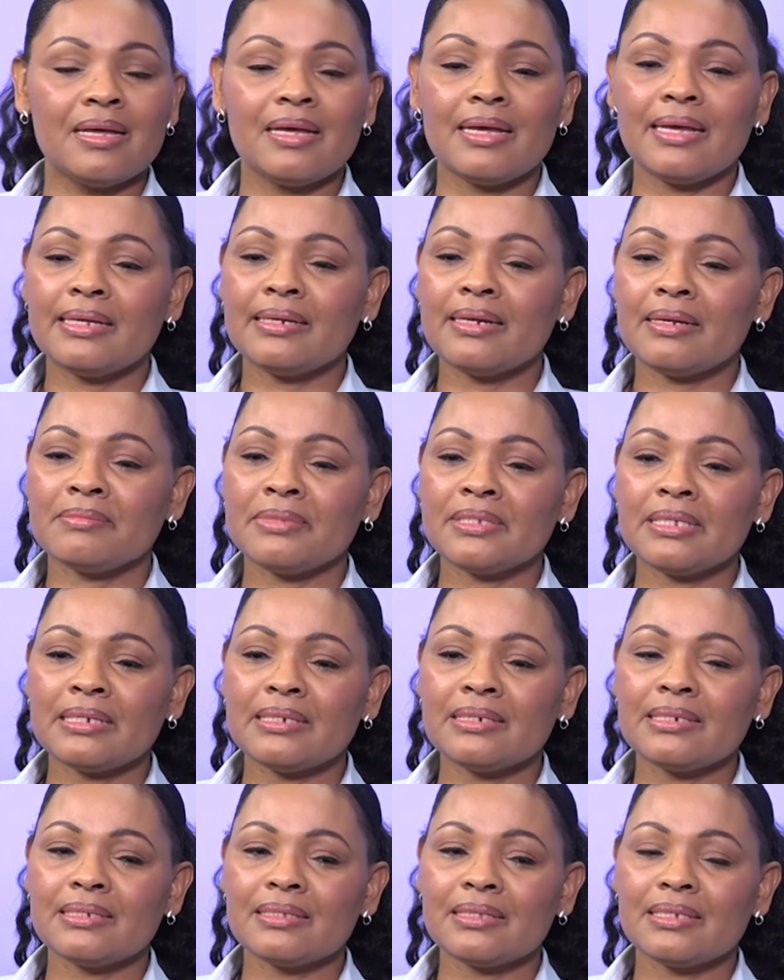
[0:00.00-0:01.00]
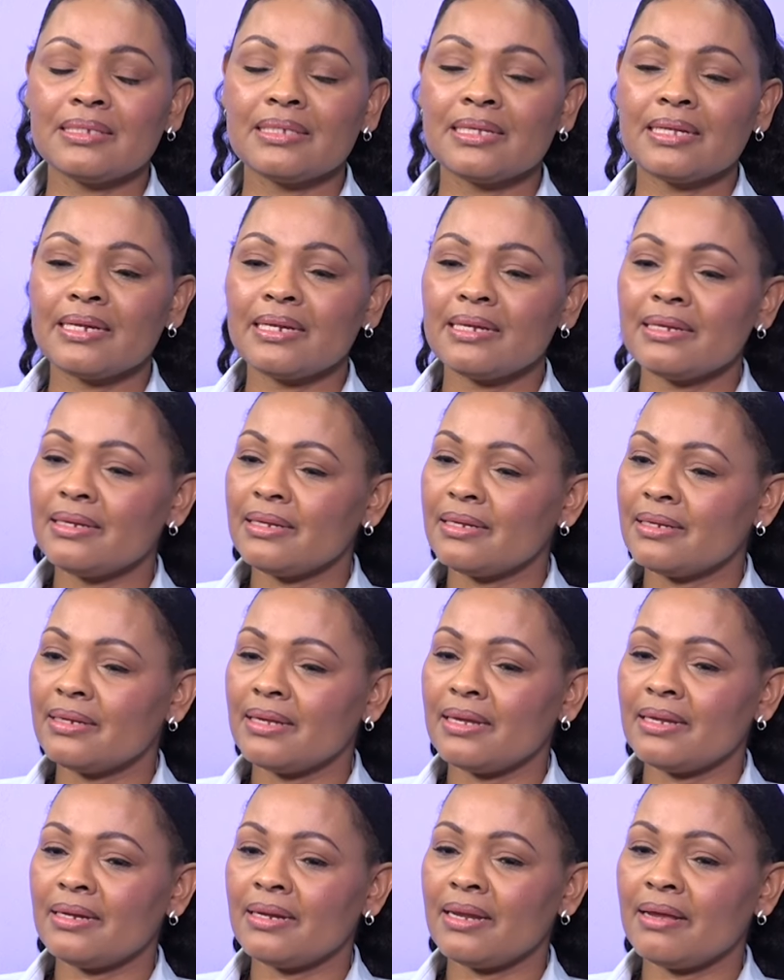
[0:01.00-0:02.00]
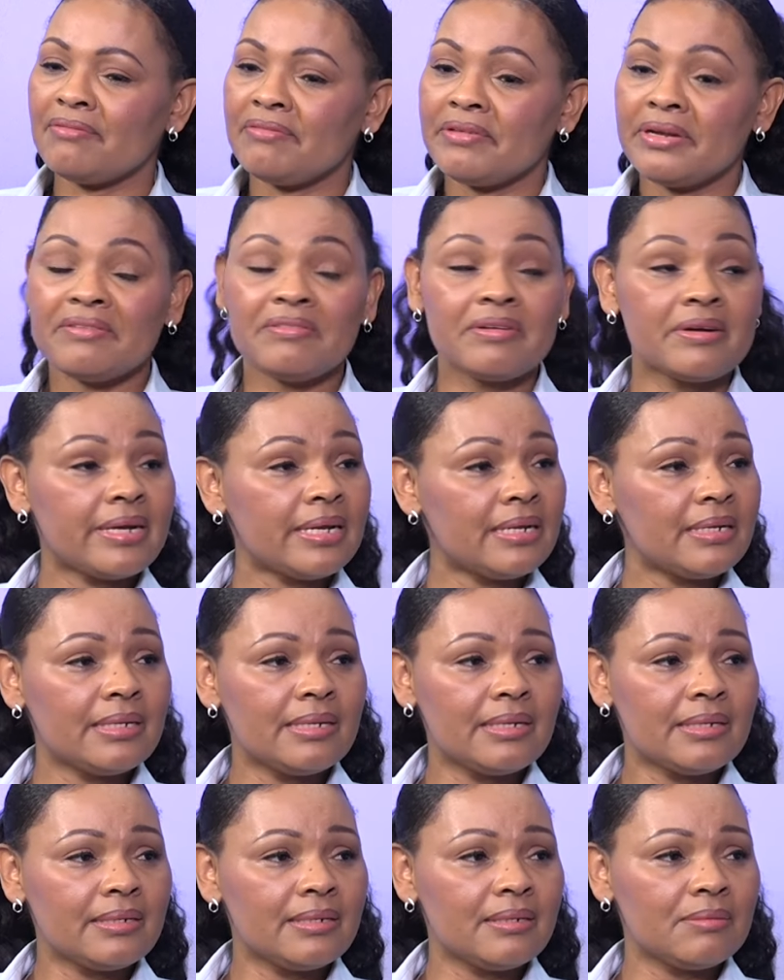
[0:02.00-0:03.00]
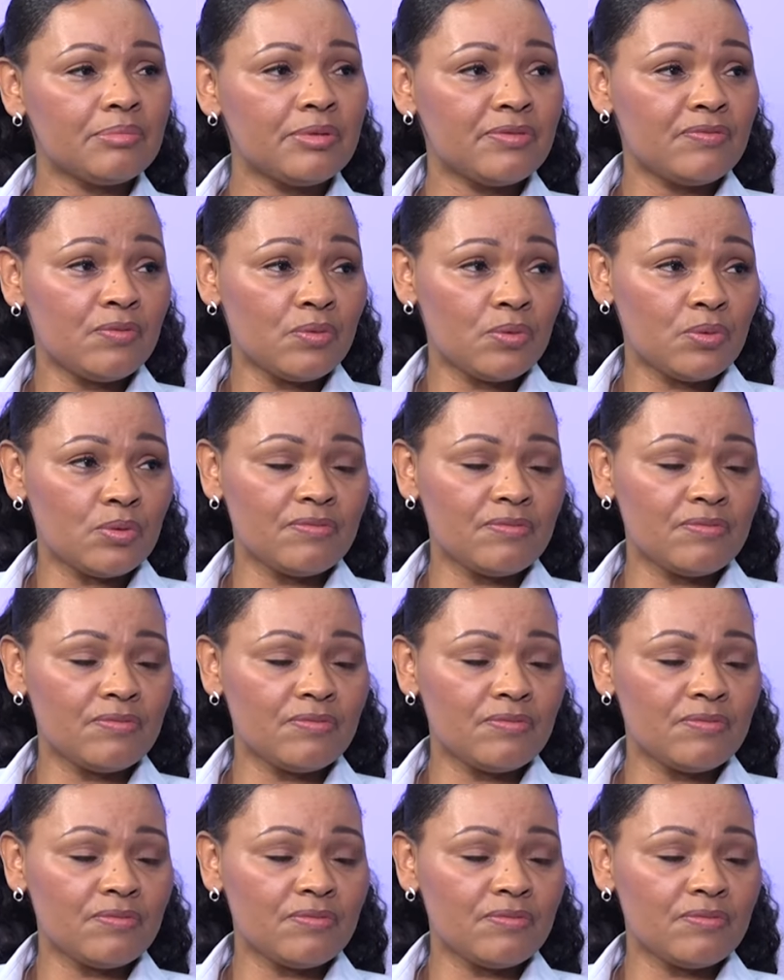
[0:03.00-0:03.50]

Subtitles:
and I'm starting this clinic, and I've never run a clinic before.